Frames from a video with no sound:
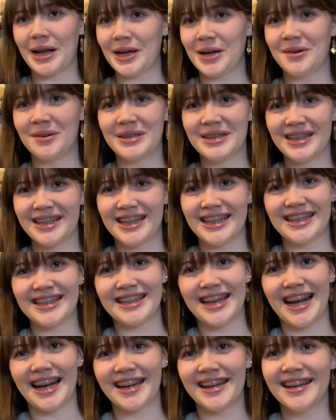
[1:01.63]
go into this
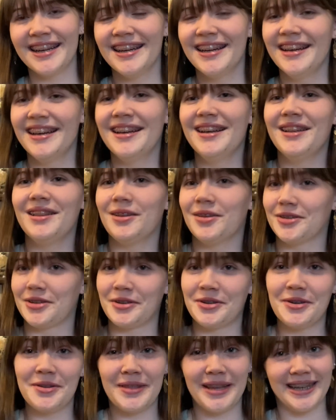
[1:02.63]
stack, those are
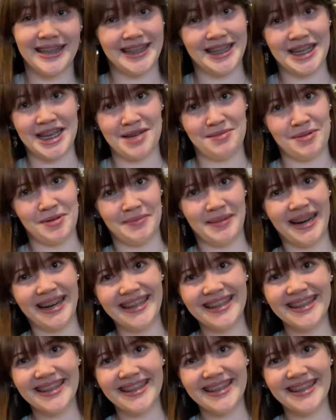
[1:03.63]
two things to keep in mind.